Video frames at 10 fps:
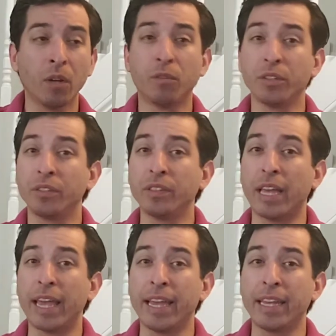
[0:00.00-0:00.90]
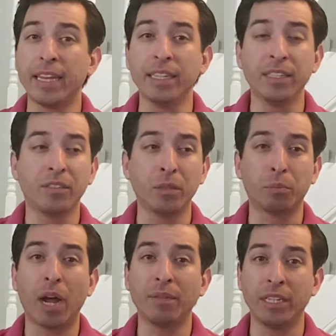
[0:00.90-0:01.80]
versus a
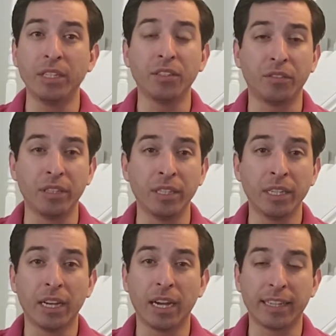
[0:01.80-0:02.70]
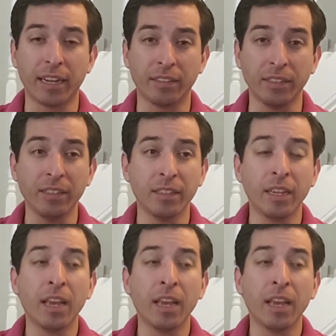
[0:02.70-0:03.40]
private industry accountant,